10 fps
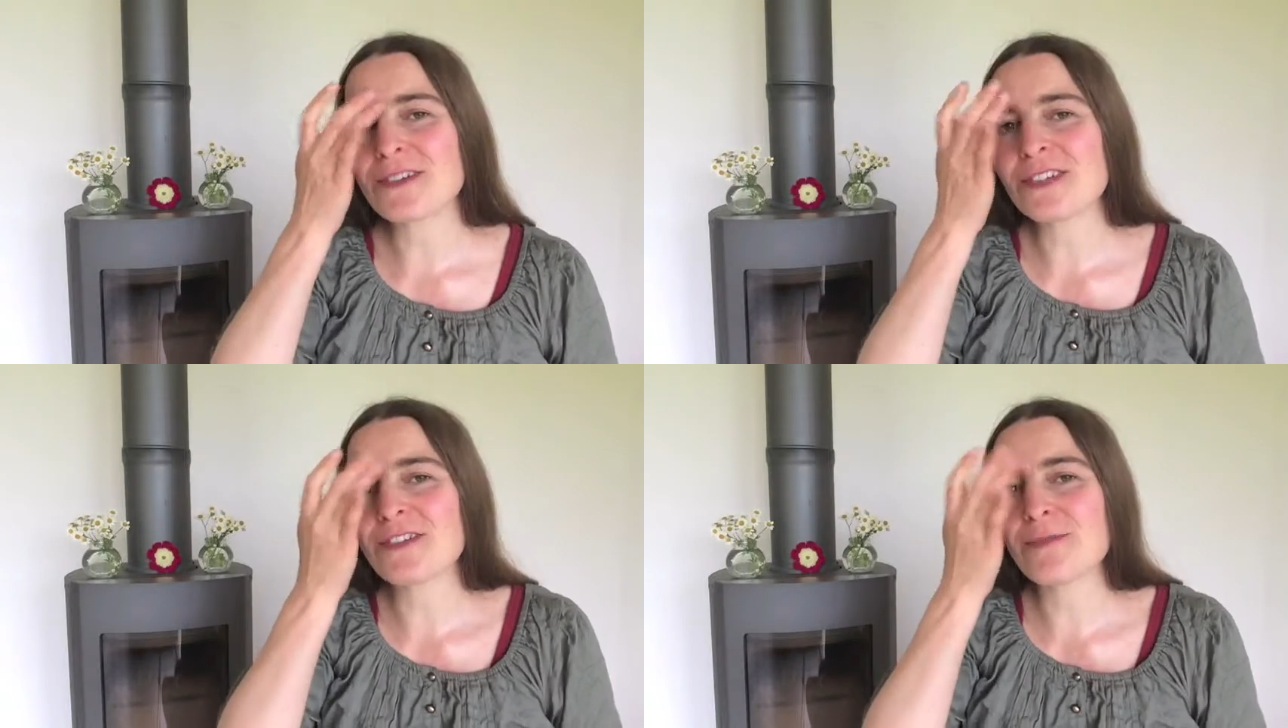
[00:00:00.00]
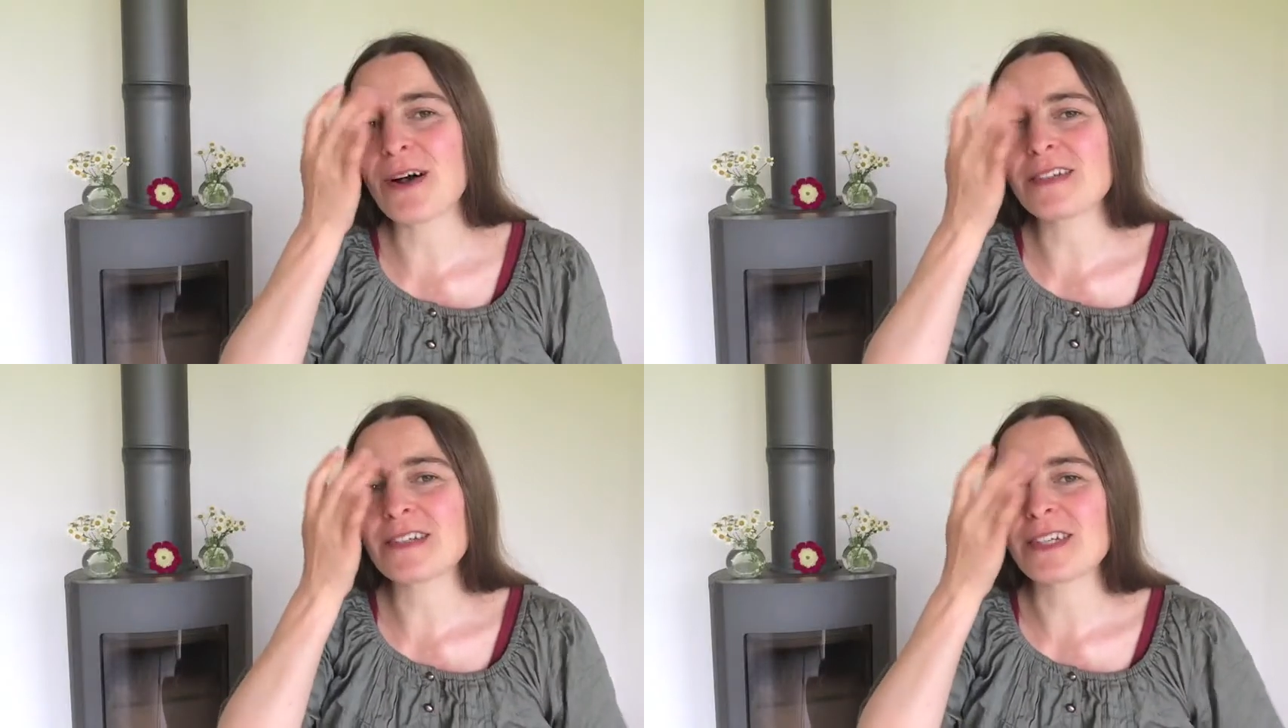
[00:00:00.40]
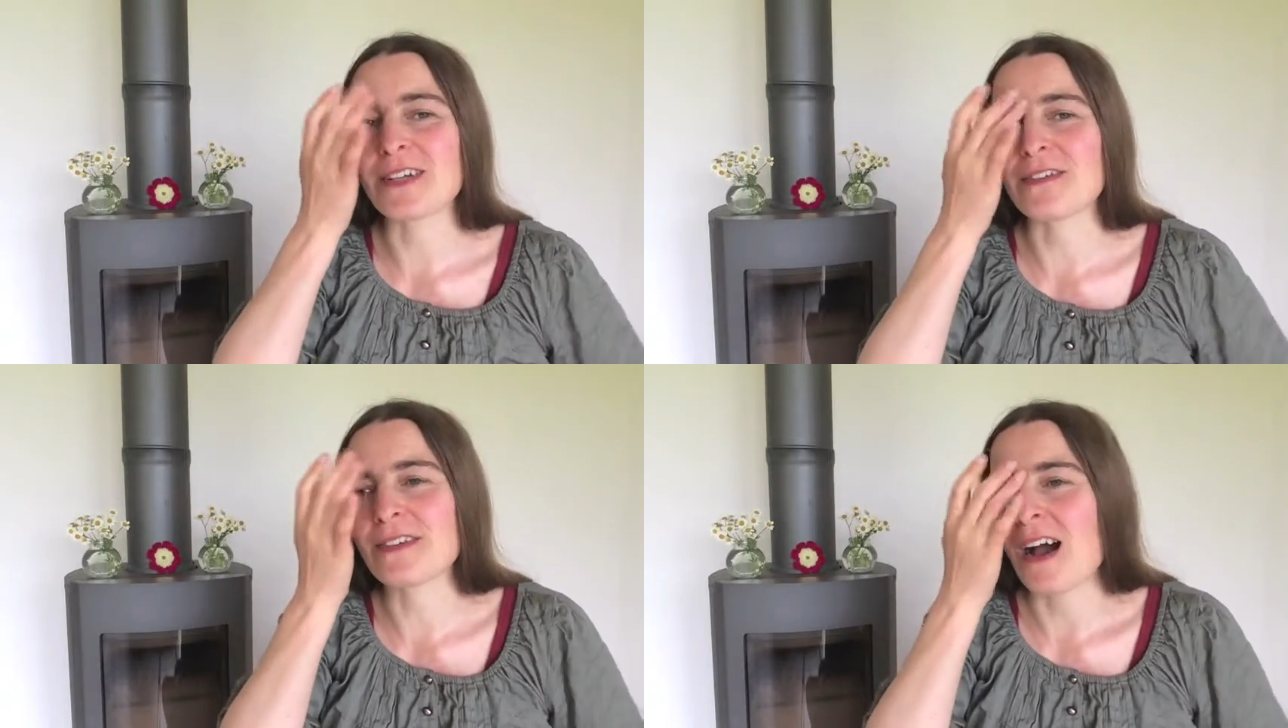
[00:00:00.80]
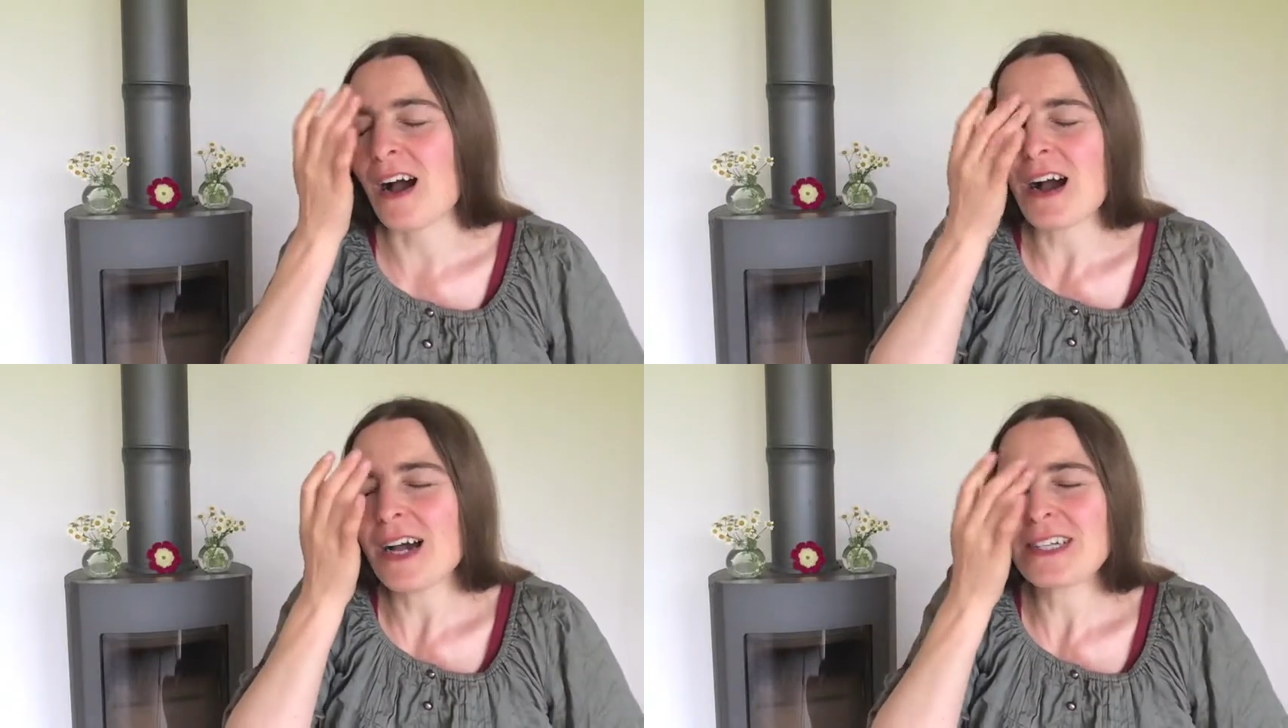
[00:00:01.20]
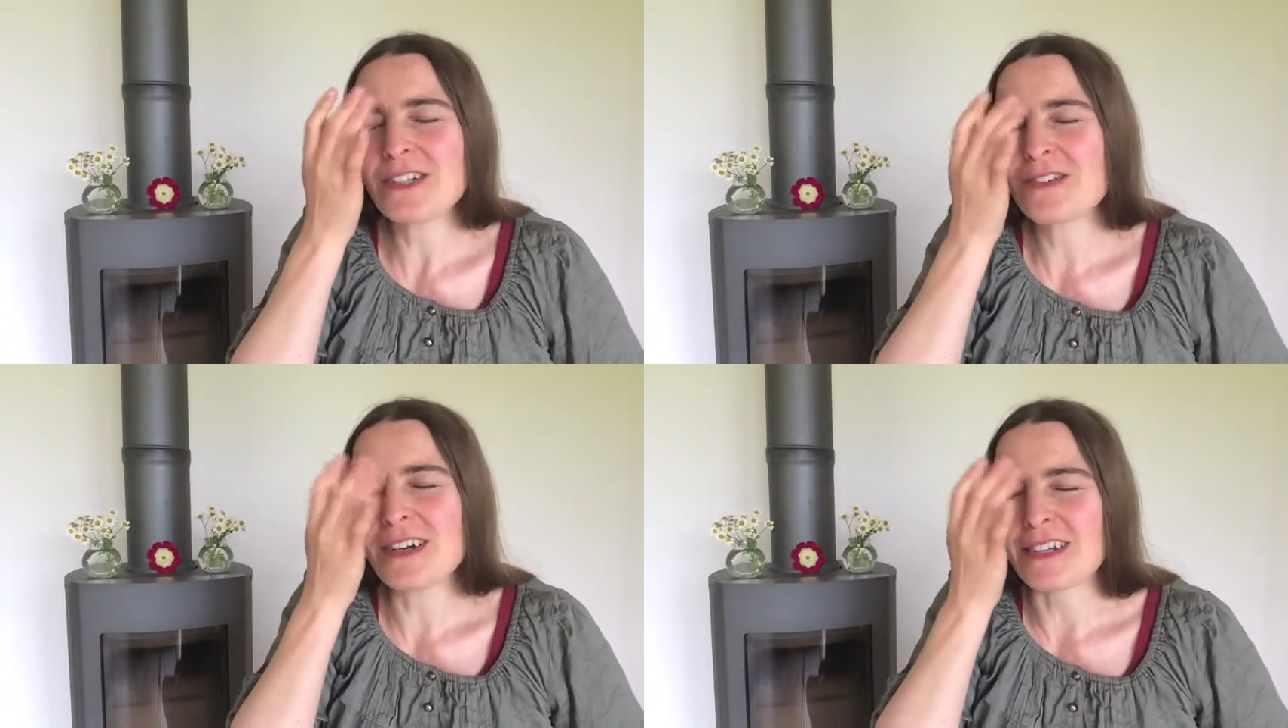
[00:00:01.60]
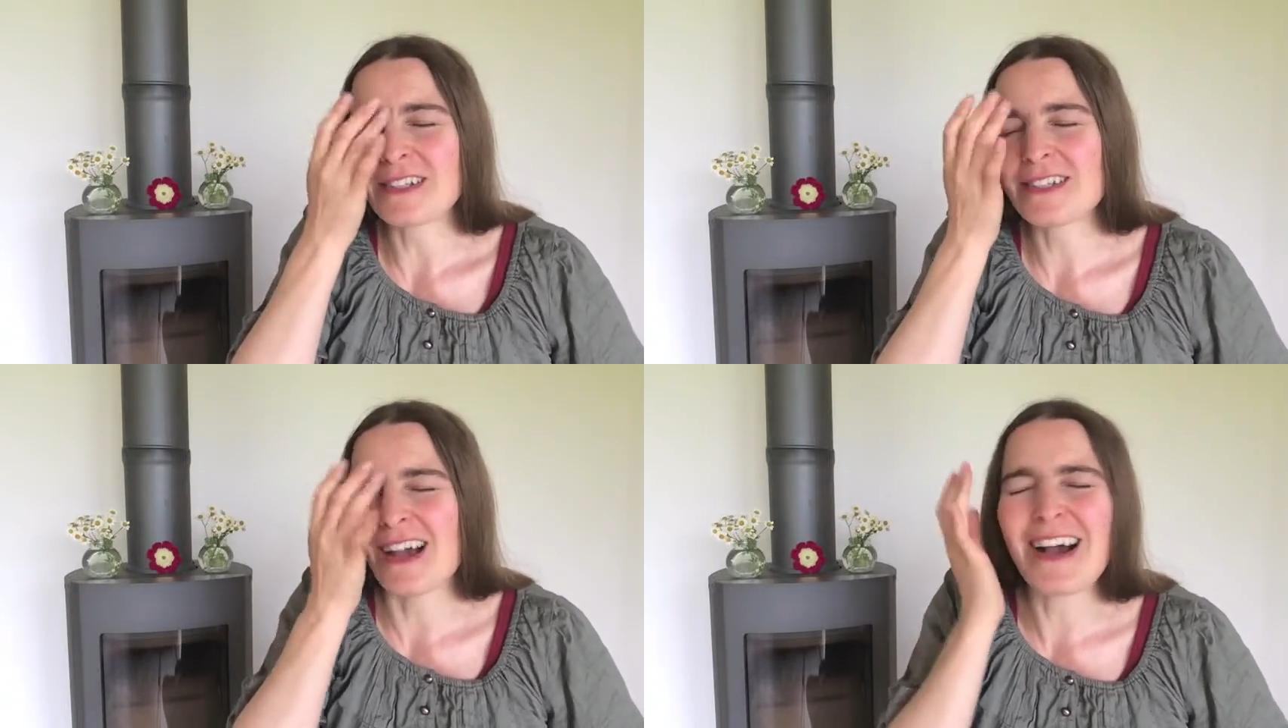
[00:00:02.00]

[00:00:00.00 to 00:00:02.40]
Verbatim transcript: just of positives. I trust,